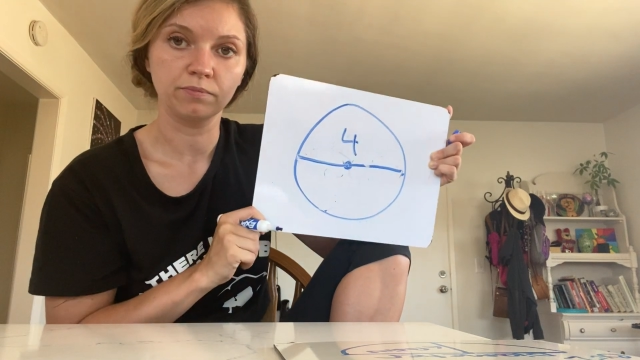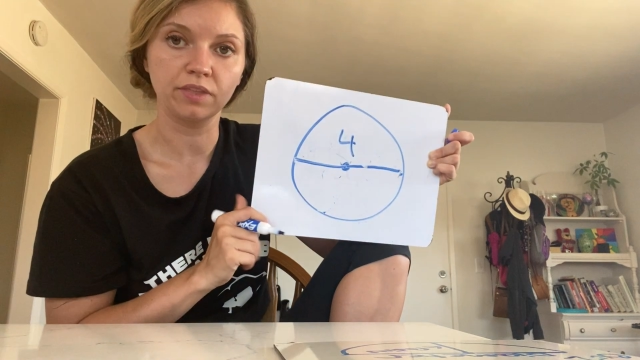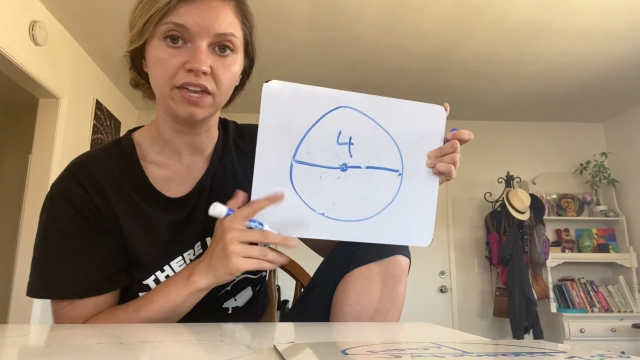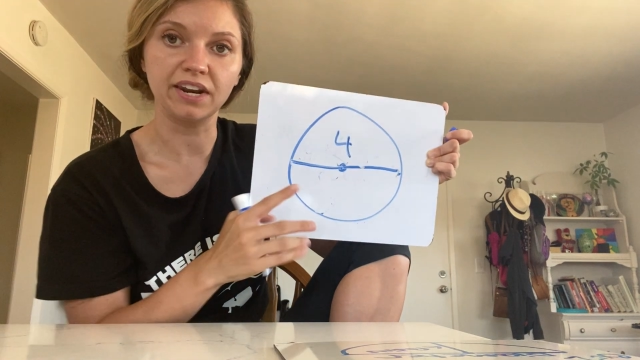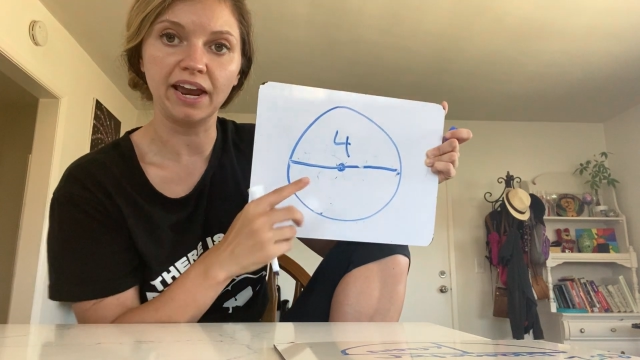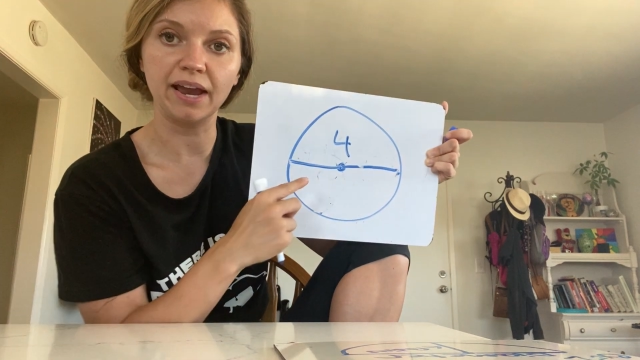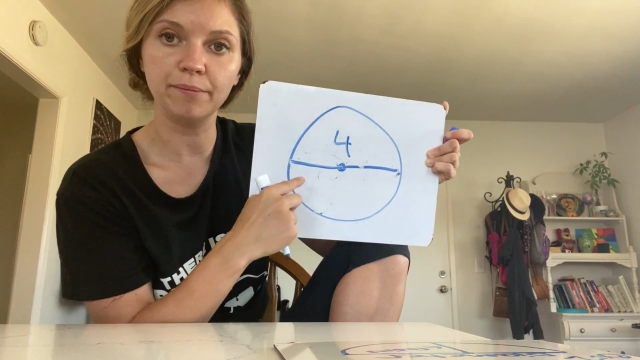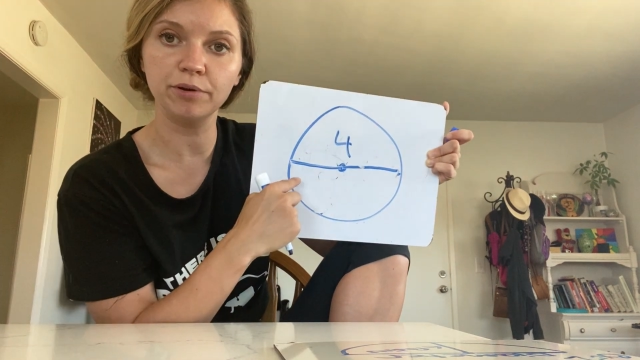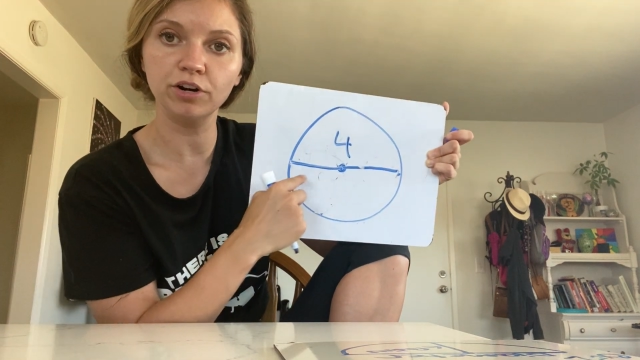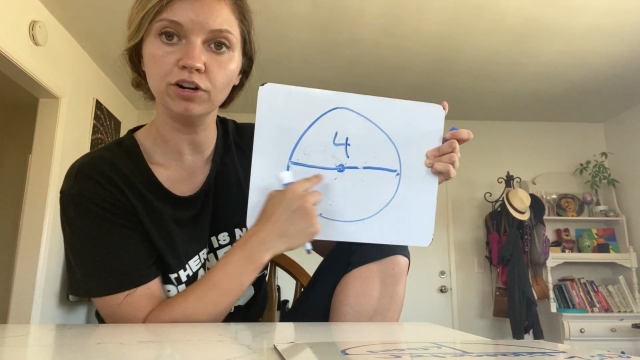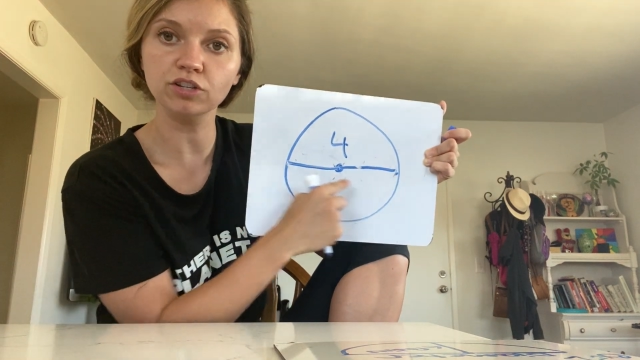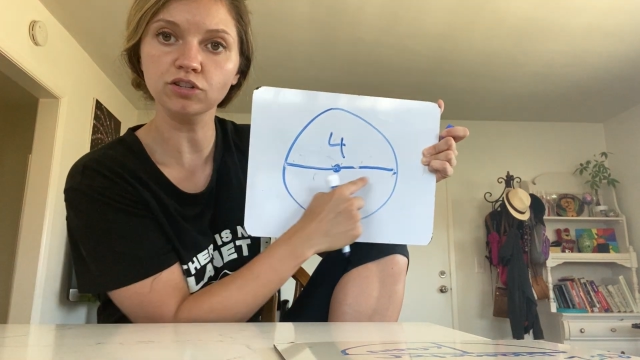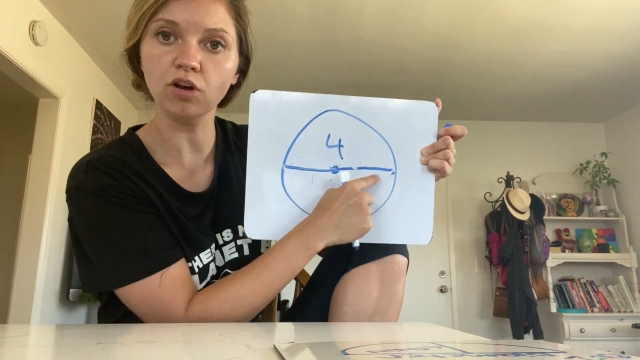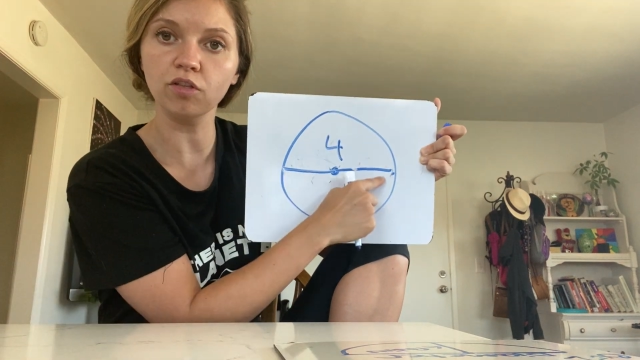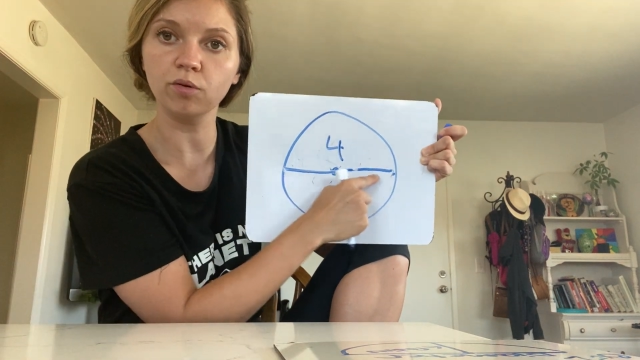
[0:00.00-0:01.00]
The diameter
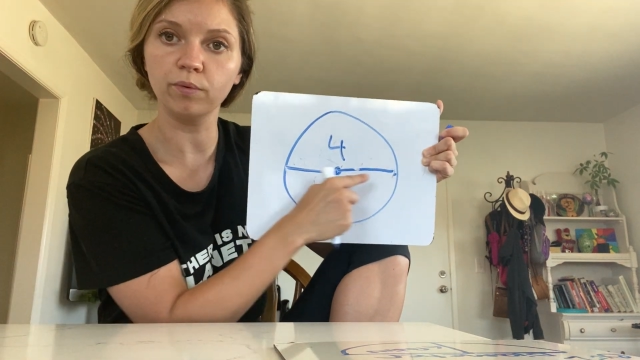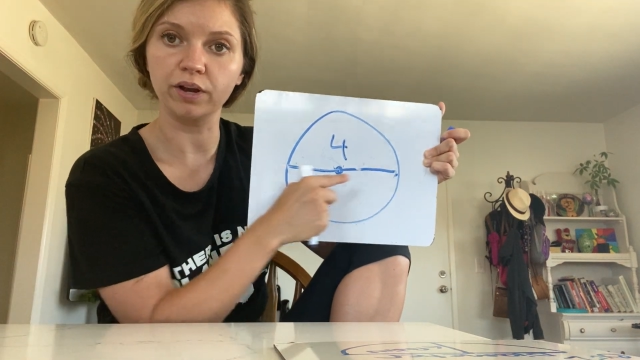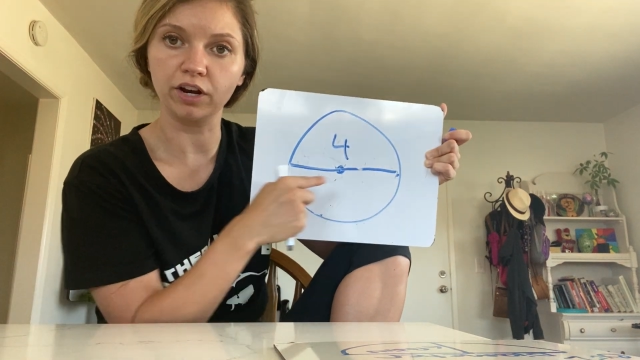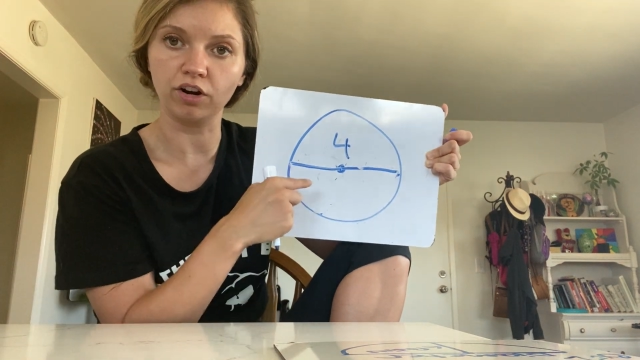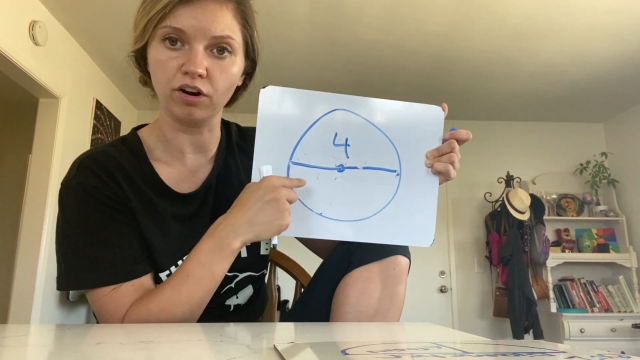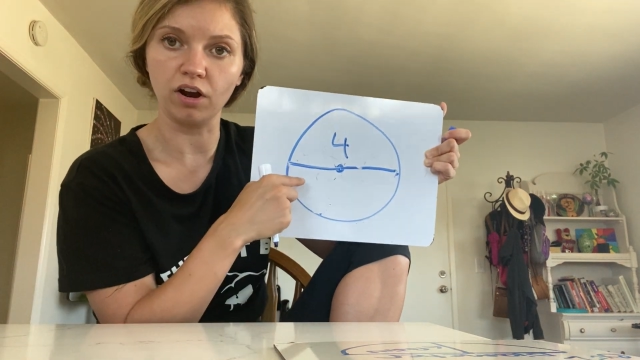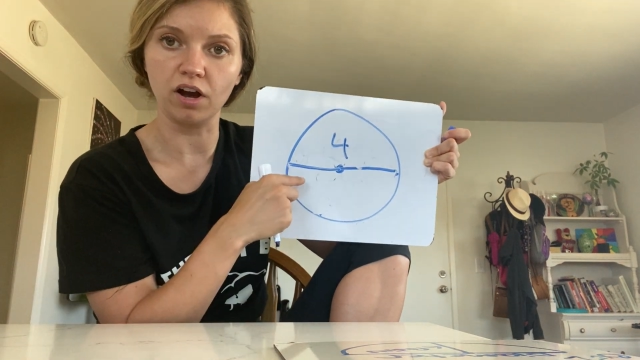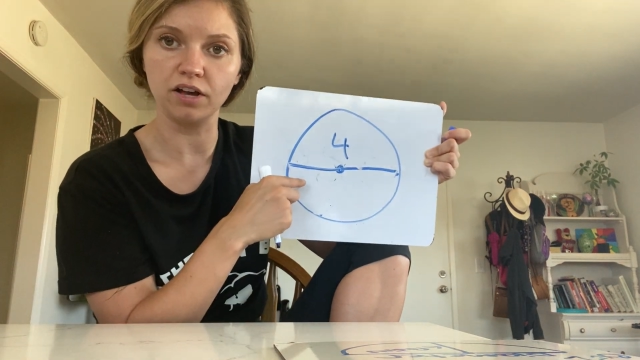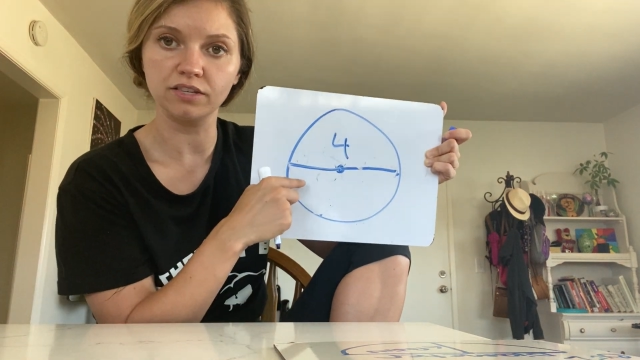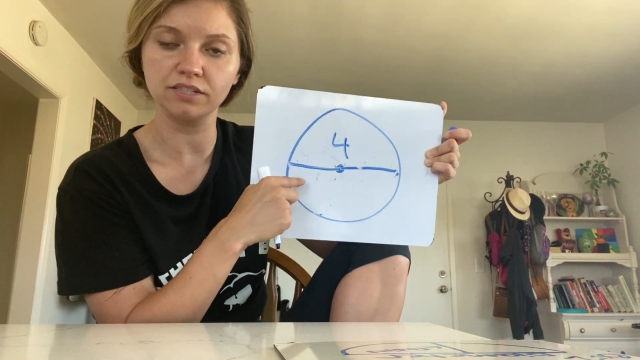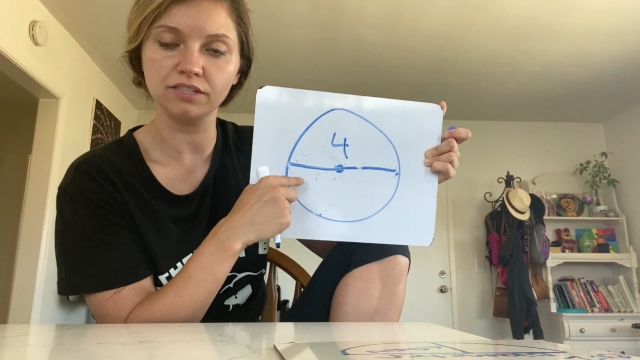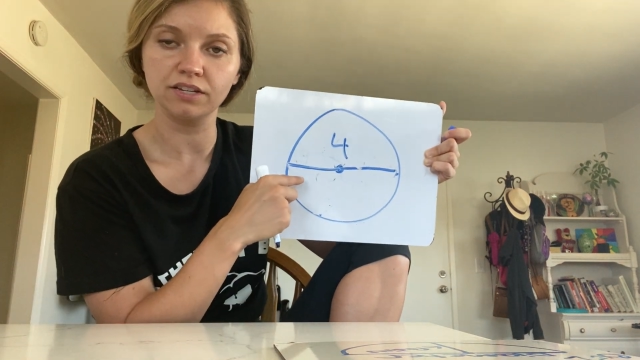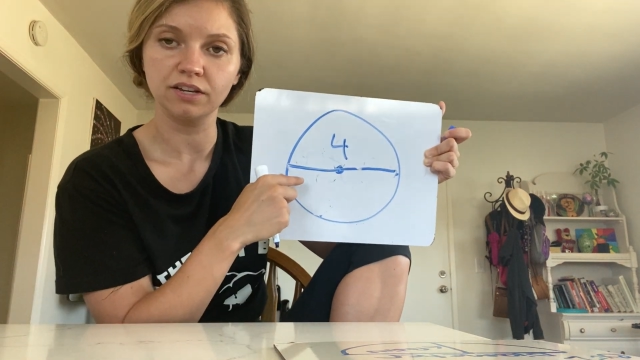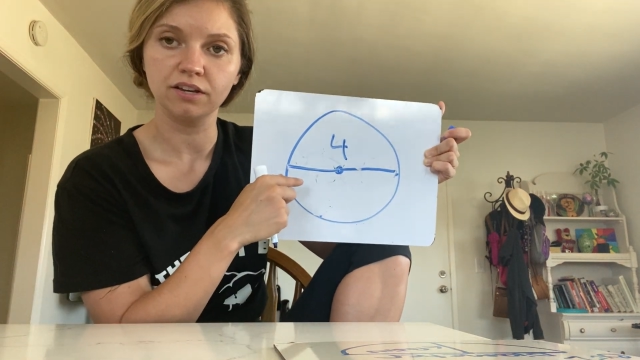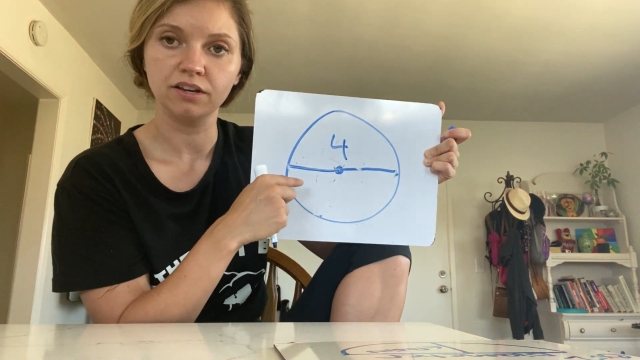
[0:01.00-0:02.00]
is all the way
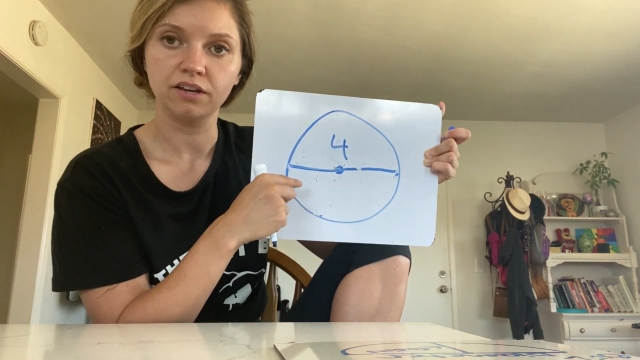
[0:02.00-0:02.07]
across.